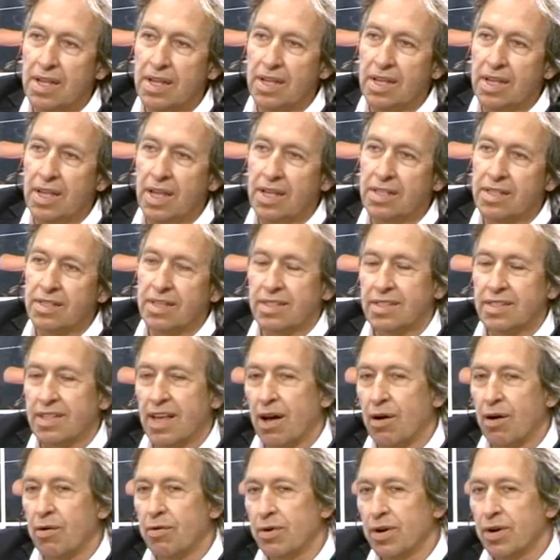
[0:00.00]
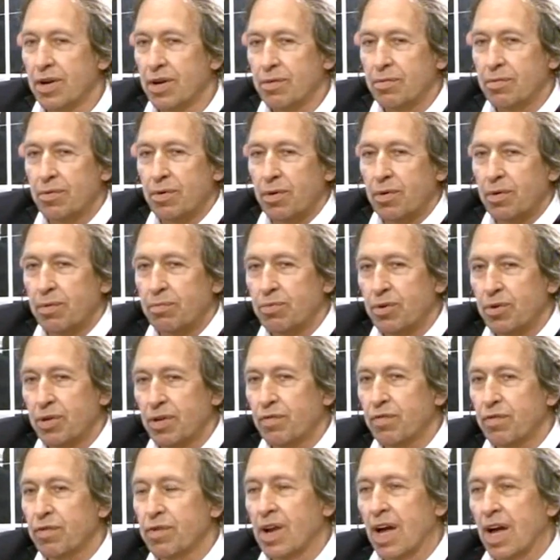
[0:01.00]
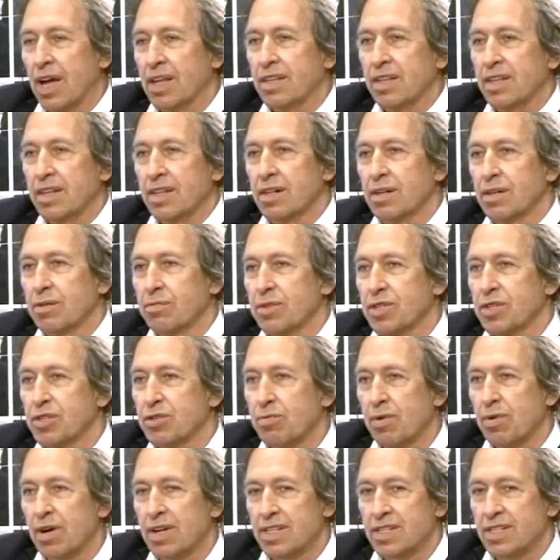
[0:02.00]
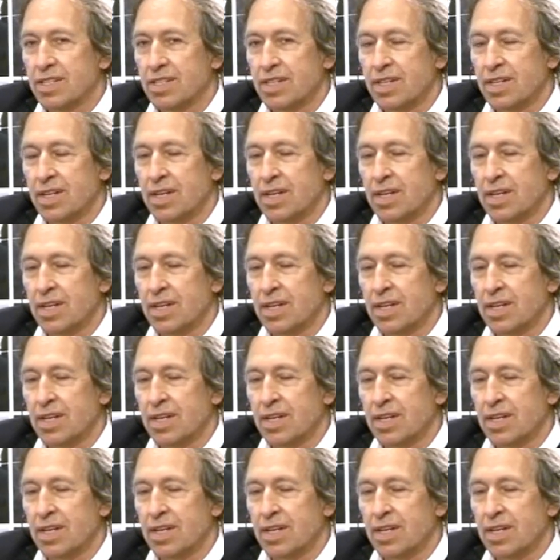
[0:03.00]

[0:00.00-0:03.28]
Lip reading: And that's how a beautiful ideal, which was